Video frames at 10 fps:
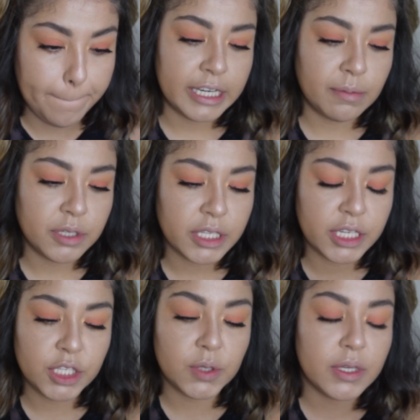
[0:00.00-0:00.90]
And I'm just going
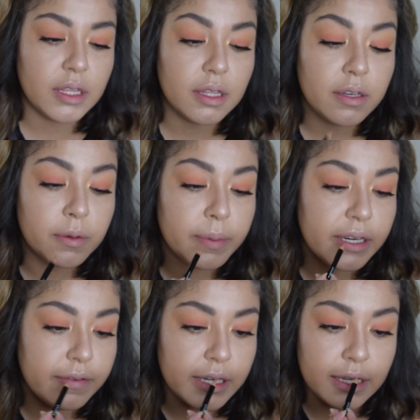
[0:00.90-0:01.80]
to do a little bit
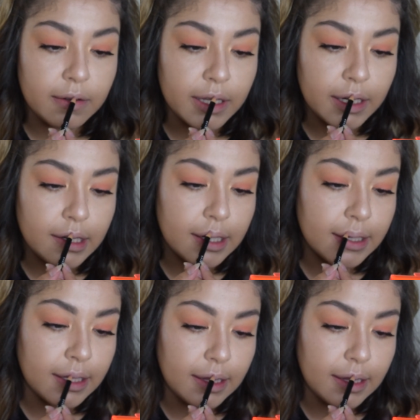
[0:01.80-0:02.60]
of an outline, not a